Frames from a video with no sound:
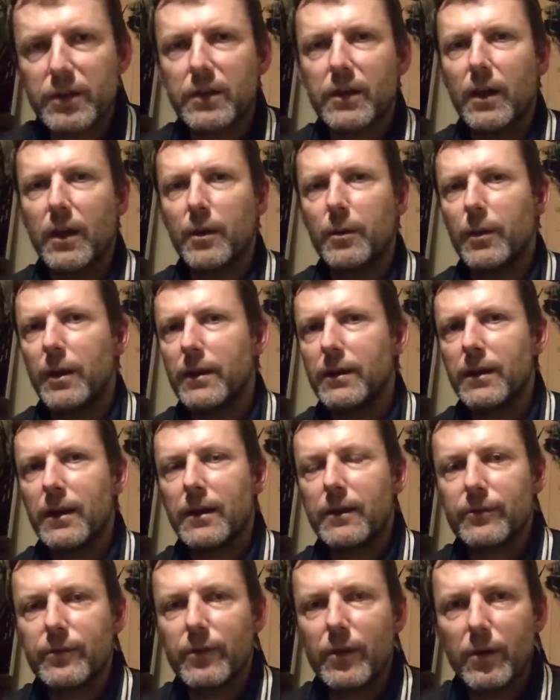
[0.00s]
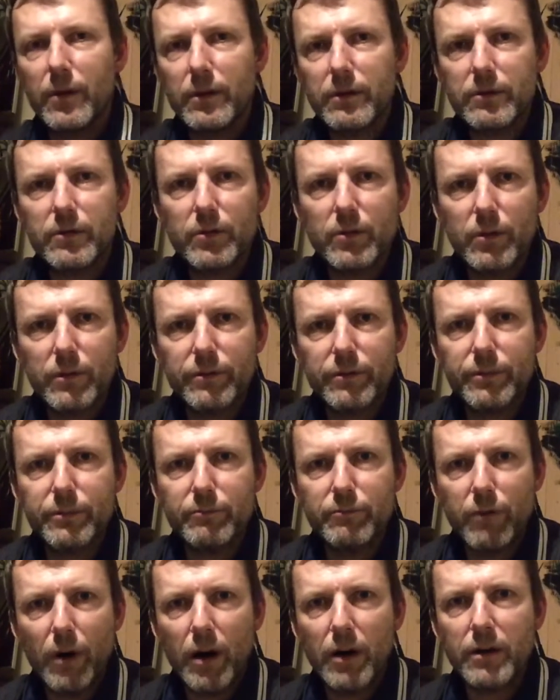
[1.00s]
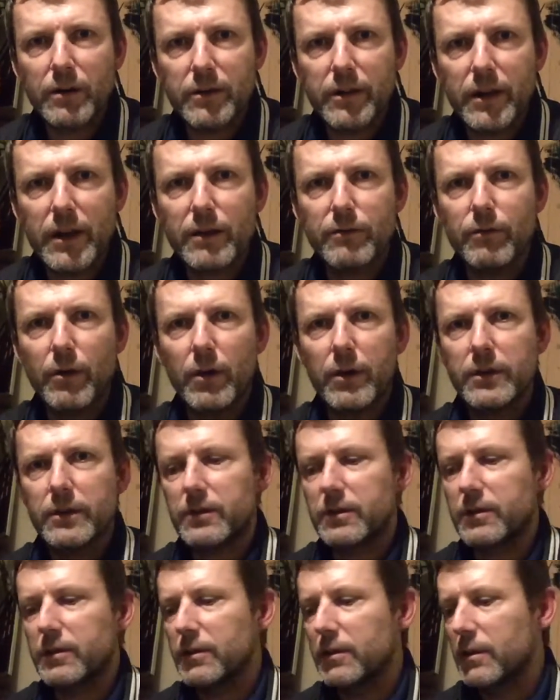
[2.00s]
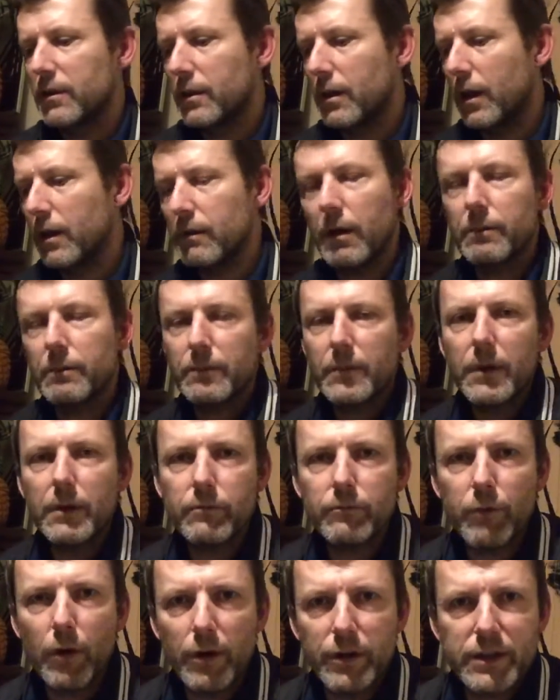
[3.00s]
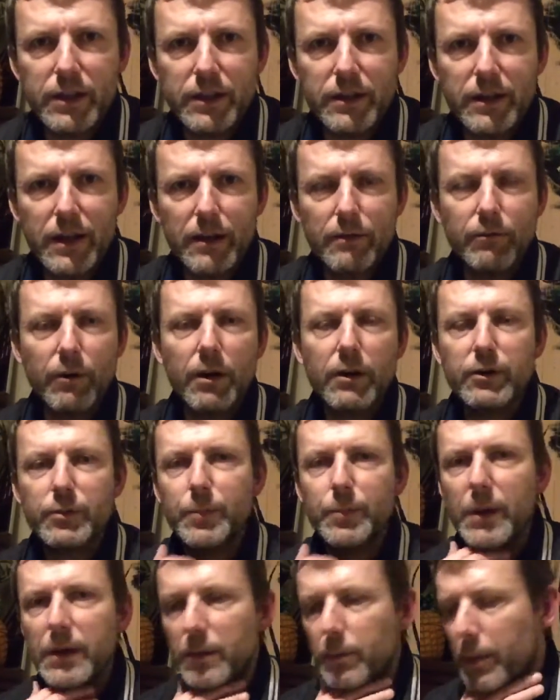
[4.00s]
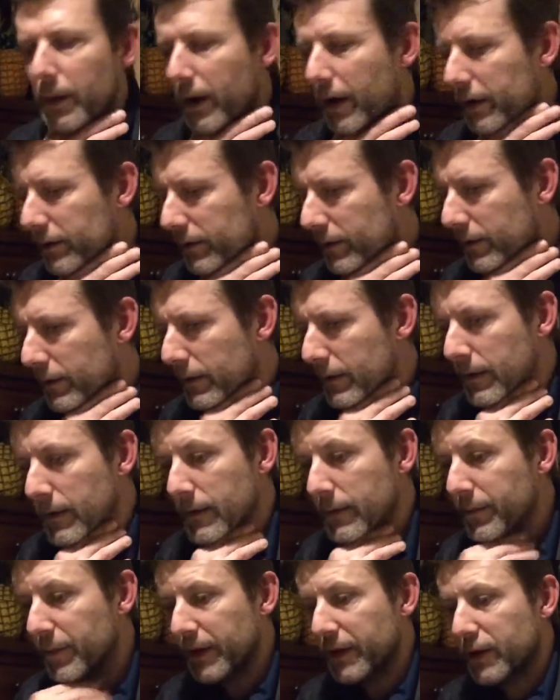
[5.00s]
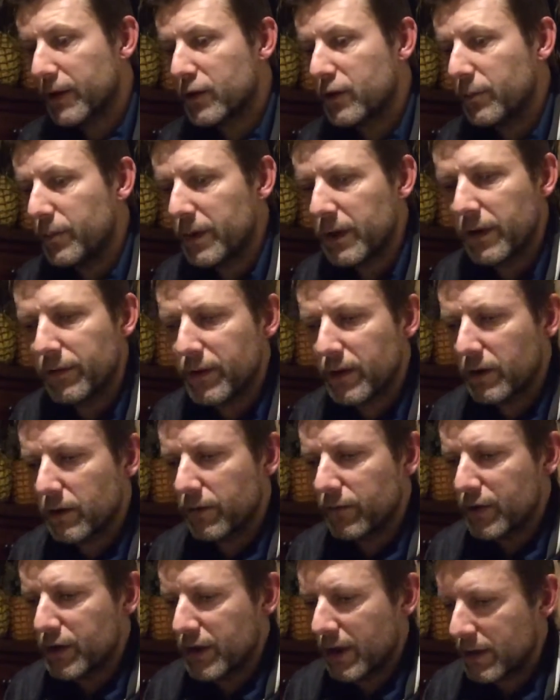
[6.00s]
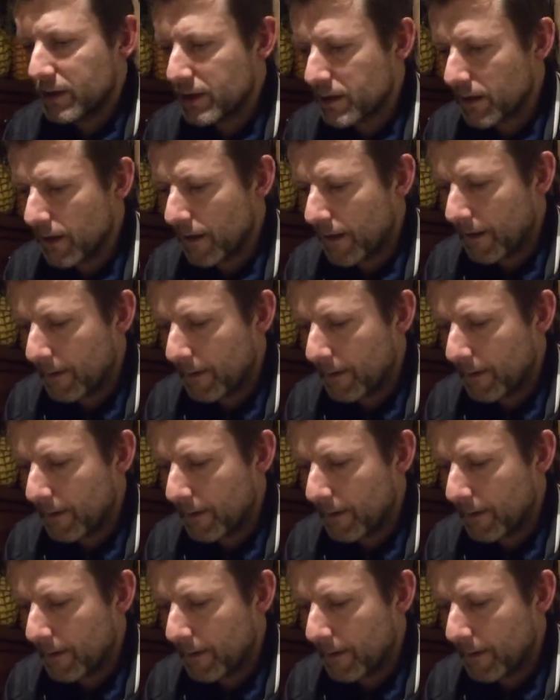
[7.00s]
ago, and they've like sort of wronged their rights, righted their wrongs, beg your pardon, then they should be given another chance.